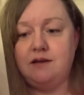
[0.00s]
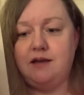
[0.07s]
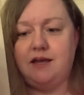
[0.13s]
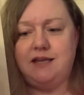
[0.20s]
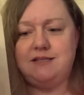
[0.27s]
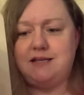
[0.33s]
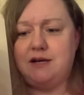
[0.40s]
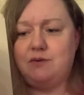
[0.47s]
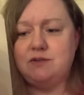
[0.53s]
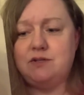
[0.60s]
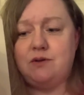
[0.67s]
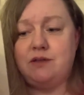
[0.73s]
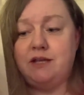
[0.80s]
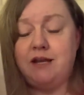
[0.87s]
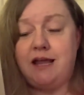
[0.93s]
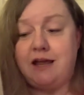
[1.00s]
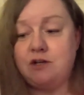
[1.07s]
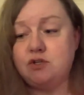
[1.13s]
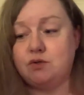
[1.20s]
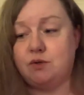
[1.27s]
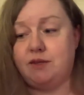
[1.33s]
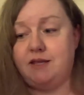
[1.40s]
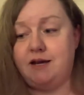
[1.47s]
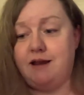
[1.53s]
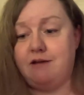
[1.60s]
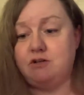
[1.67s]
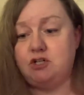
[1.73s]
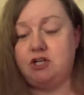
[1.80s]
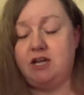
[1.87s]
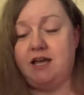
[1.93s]
He said it was only natural that now
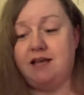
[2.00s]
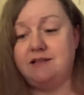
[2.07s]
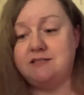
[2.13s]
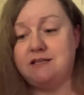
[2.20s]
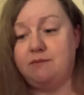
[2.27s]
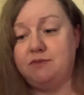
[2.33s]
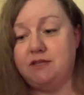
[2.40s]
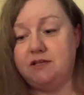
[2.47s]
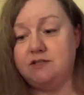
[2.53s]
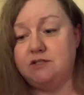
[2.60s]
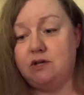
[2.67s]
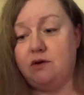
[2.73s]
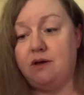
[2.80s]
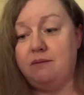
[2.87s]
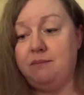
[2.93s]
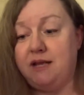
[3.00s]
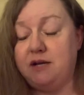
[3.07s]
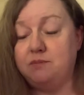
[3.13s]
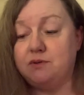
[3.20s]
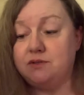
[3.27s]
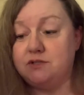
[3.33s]
she had something so amenable